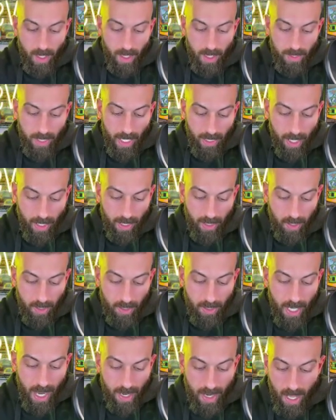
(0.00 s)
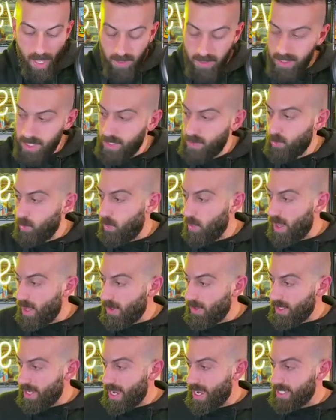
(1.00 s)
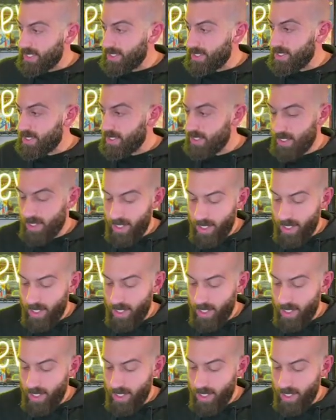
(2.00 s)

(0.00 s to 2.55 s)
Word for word: You got a lot of good non-holos as well, guys.